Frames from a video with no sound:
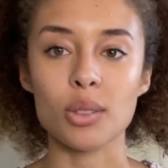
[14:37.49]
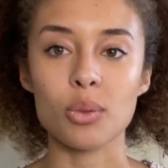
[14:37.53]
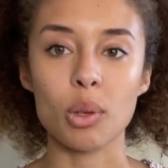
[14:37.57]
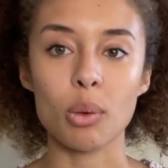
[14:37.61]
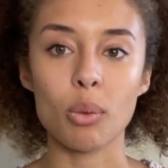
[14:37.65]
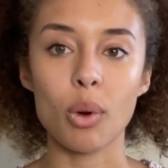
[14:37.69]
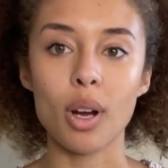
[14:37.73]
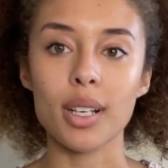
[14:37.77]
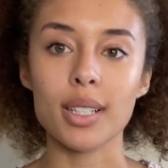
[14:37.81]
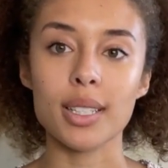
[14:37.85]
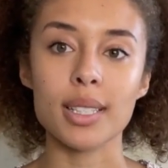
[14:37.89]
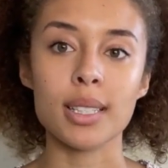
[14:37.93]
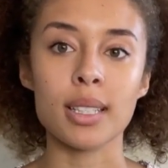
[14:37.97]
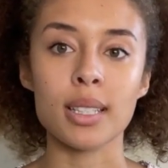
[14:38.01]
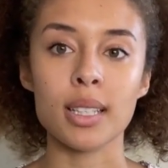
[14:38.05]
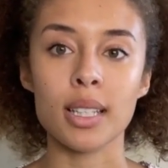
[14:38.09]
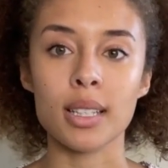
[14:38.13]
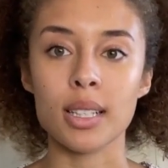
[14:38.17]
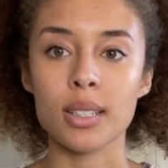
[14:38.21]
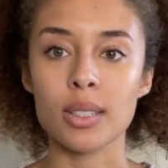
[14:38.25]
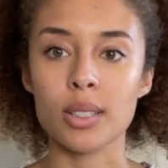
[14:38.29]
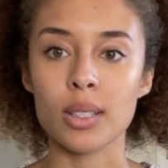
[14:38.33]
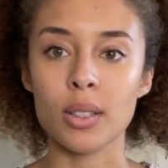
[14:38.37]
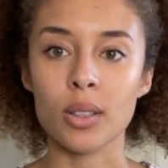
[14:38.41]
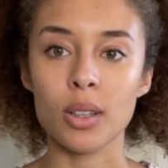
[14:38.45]
We want to see that
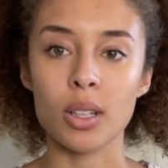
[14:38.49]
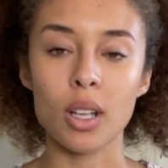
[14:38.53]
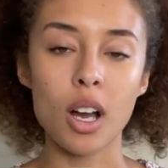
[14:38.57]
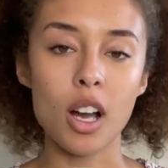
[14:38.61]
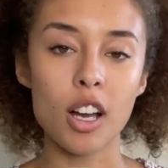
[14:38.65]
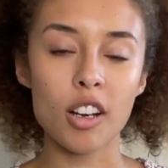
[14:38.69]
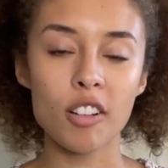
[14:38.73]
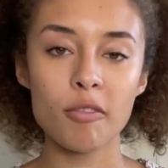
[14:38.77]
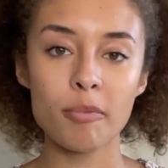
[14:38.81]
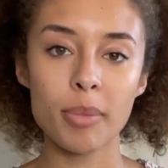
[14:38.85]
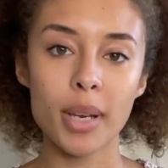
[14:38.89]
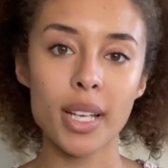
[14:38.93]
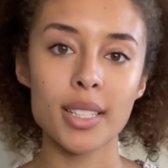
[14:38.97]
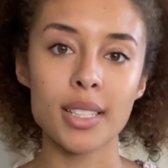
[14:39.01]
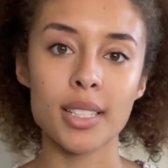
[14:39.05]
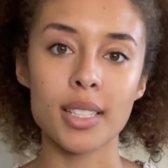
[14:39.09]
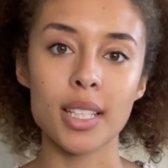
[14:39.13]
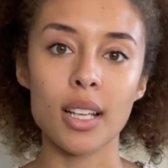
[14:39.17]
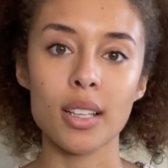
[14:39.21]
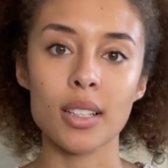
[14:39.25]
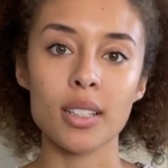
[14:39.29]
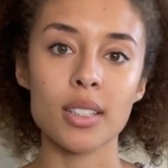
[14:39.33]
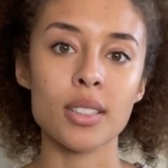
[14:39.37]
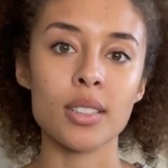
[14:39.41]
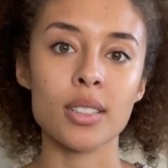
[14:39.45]
there's a lot of
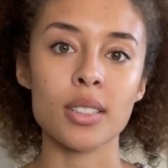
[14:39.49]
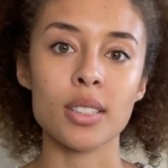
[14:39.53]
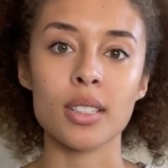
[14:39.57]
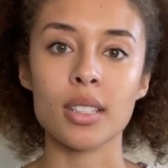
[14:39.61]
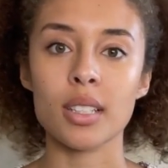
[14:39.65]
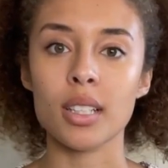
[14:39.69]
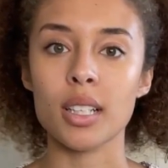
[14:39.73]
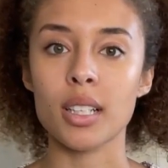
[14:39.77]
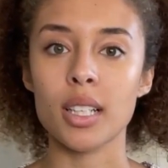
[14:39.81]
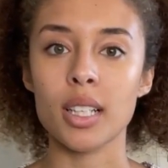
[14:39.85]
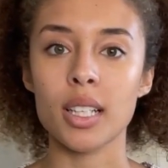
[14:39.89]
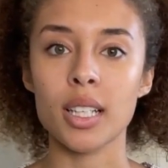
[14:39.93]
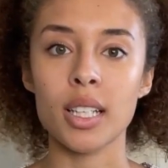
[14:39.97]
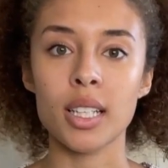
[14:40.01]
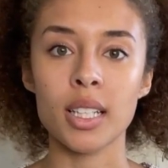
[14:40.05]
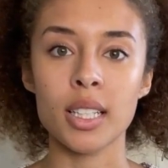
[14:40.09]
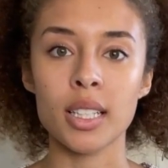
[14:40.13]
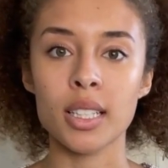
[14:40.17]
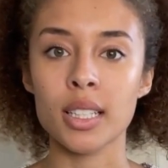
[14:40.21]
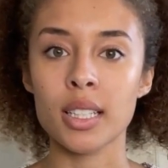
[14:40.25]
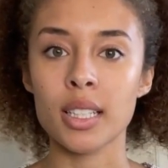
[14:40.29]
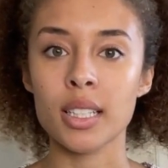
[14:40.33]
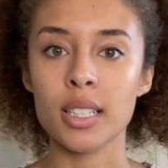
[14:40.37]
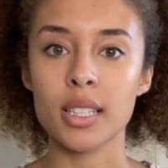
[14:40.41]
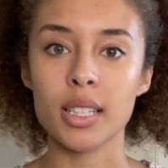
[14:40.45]
bestsellers
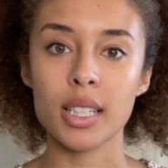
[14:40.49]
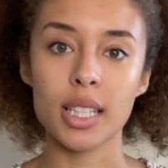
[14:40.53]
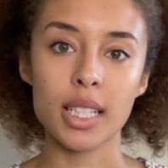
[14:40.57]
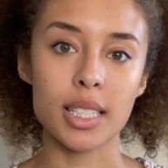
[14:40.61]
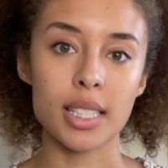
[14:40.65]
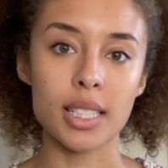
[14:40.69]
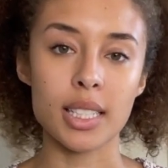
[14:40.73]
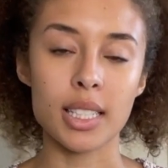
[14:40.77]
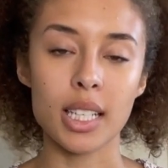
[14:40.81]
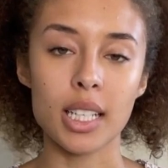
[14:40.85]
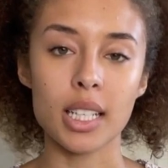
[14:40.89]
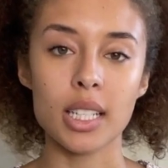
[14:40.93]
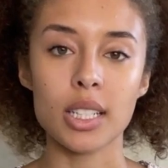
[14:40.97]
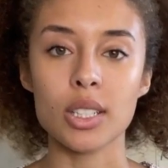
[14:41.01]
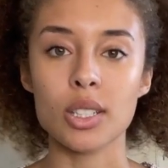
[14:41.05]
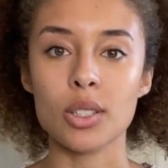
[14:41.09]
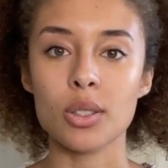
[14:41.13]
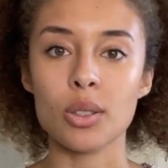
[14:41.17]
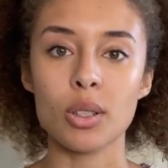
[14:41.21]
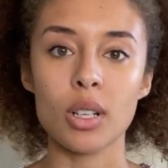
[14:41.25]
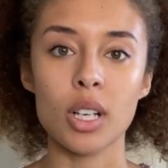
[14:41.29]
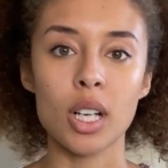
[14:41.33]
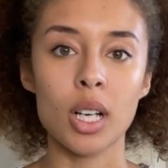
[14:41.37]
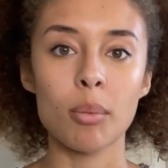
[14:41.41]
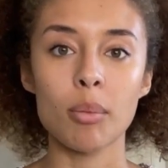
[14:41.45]
in this niche
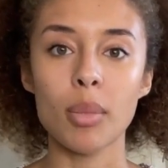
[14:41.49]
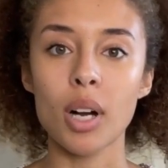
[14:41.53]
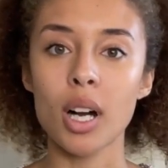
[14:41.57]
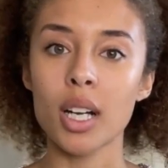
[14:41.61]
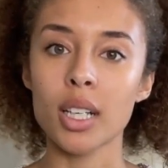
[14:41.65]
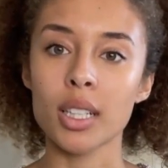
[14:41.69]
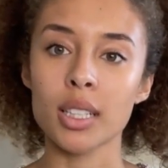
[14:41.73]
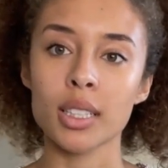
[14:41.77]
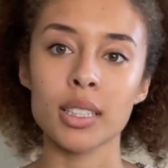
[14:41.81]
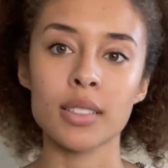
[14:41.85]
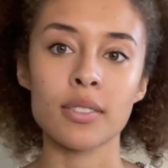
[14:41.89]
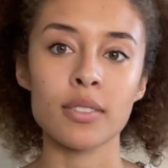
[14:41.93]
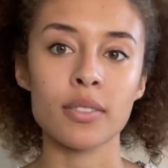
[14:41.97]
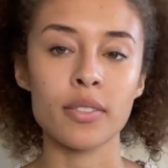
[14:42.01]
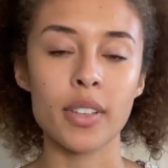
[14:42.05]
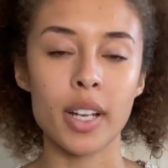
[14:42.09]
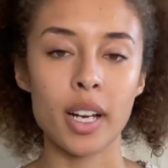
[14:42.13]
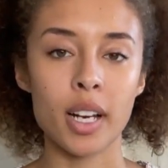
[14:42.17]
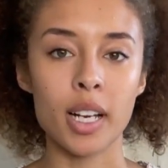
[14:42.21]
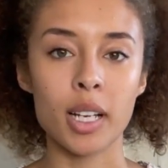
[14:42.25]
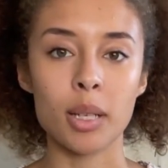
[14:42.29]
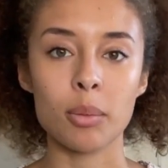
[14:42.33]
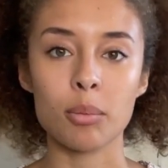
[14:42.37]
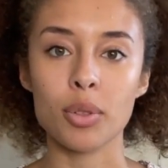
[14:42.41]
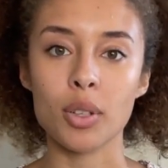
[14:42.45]
among
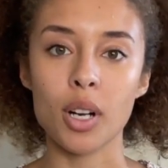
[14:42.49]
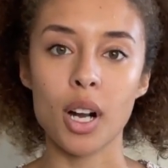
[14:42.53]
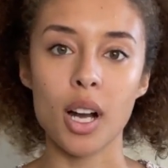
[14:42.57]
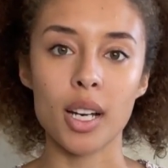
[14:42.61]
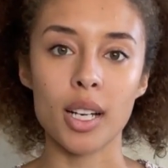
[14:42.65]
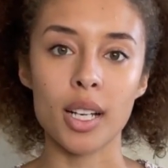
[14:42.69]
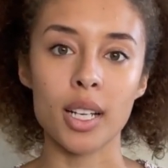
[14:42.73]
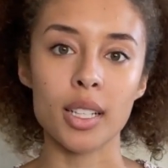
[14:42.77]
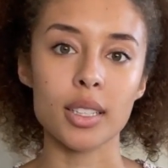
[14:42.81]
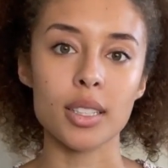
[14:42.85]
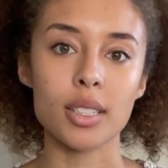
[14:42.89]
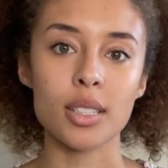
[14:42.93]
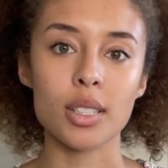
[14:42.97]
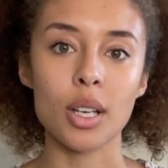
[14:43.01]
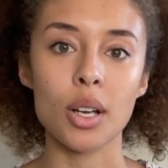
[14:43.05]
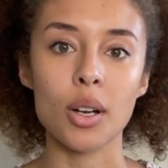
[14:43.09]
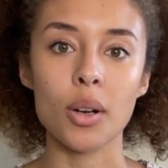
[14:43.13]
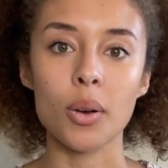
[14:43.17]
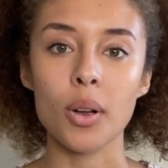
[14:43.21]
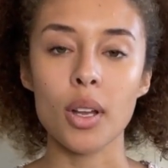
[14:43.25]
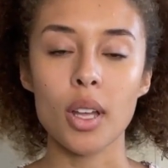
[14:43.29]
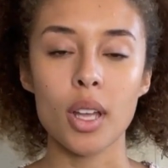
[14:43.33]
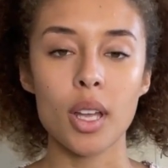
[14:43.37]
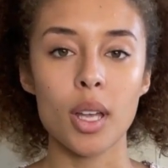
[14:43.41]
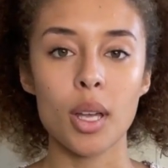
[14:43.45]
varying products. So
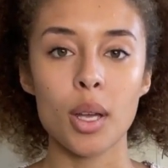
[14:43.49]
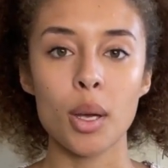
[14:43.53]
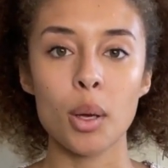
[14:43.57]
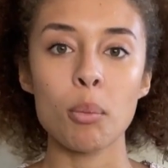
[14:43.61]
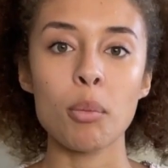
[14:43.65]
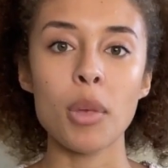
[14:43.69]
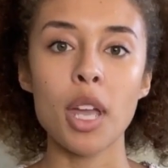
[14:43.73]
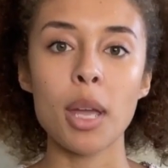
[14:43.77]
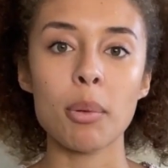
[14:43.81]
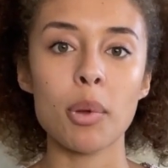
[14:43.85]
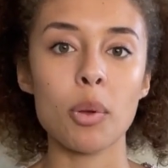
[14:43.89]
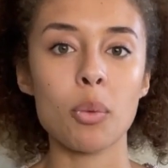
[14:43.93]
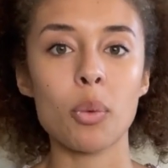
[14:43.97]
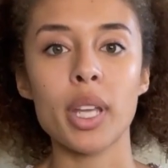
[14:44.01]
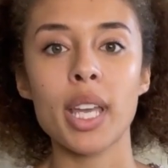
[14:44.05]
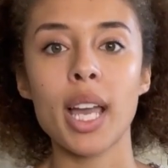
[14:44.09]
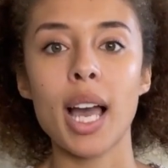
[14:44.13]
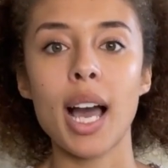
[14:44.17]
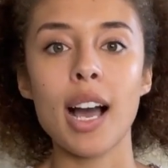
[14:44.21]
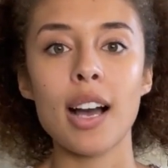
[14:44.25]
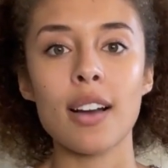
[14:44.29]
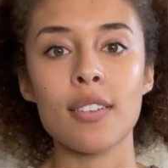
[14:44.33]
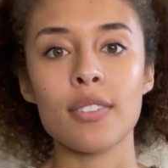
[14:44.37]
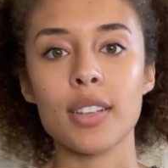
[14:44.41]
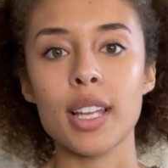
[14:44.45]
maybe we
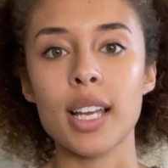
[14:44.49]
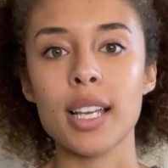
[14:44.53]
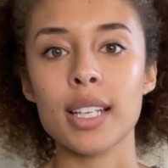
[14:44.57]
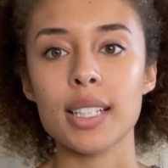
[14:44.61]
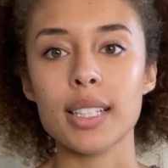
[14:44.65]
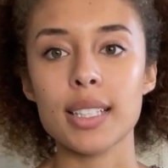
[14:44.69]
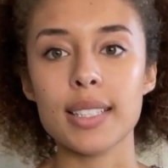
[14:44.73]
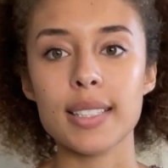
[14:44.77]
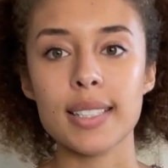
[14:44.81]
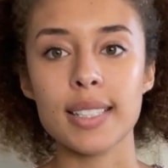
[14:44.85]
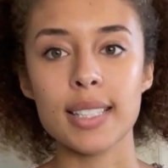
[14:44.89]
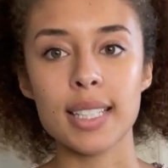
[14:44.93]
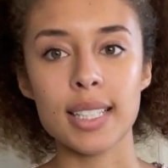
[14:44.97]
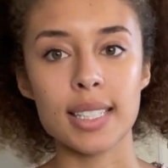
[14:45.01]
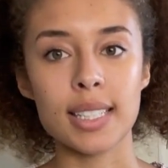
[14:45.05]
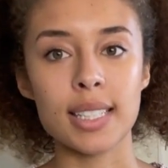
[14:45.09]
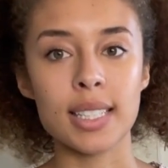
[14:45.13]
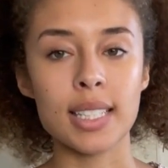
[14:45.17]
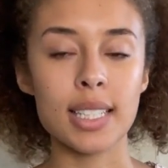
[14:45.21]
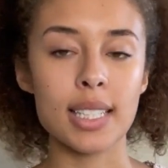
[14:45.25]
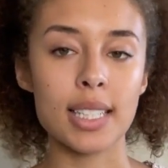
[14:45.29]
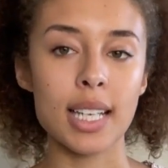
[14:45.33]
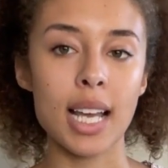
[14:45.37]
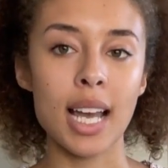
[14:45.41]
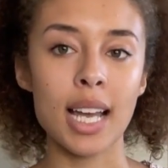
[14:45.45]
have like 6
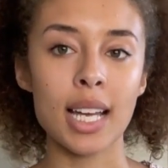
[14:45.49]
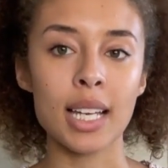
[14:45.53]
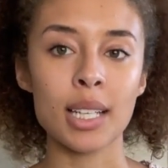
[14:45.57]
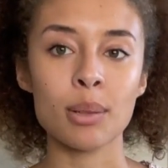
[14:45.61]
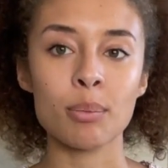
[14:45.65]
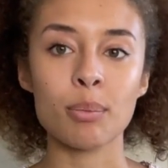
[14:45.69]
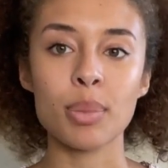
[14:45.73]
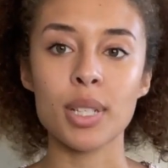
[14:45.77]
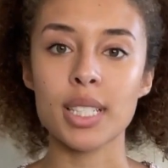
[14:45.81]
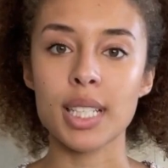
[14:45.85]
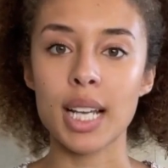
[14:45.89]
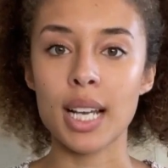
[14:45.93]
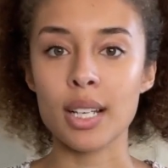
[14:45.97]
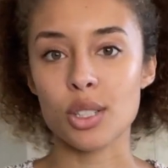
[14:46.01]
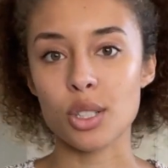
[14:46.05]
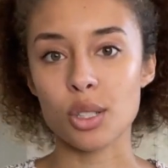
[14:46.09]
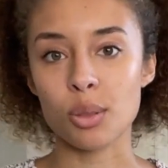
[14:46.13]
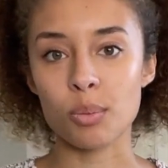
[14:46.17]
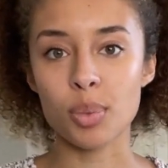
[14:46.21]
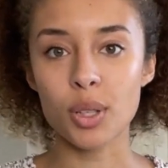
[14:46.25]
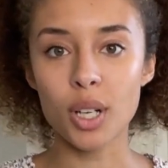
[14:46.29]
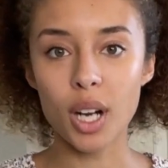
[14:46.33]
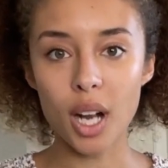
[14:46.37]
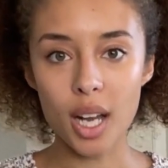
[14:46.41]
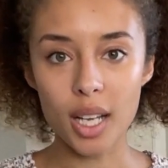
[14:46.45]
to 10 potential
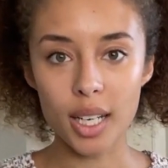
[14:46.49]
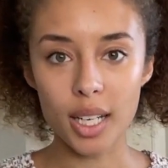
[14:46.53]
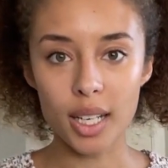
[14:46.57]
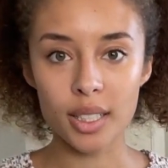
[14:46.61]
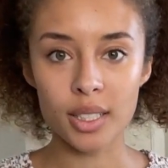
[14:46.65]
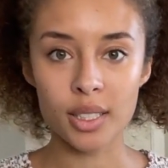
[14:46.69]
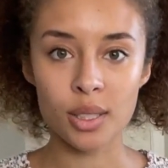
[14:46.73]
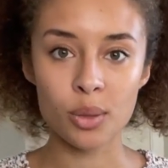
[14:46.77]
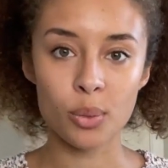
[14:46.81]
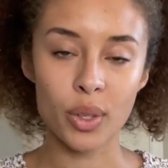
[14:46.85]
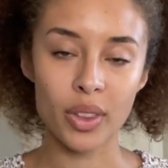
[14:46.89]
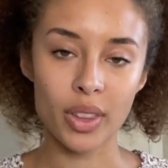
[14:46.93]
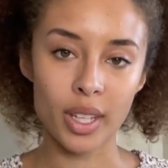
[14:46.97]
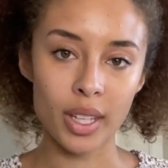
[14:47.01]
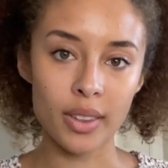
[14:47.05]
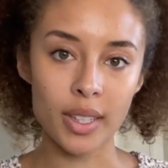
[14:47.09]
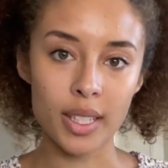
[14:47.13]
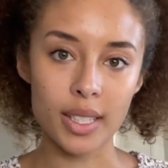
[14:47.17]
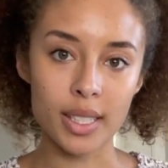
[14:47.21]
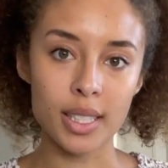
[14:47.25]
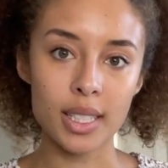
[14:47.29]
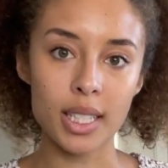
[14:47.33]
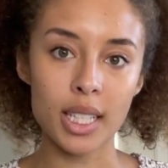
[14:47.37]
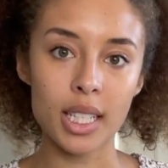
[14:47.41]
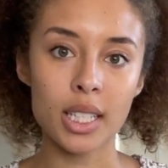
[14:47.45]
products within
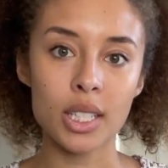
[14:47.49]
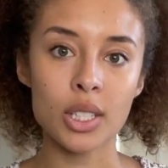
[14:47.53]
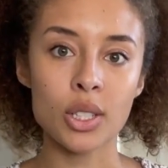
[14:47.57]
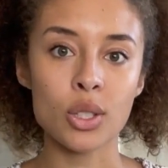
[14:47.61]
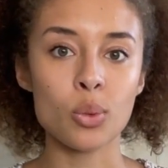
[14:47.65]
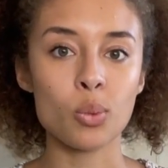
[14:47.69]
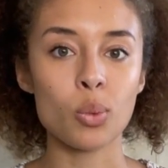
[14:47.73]
this niche.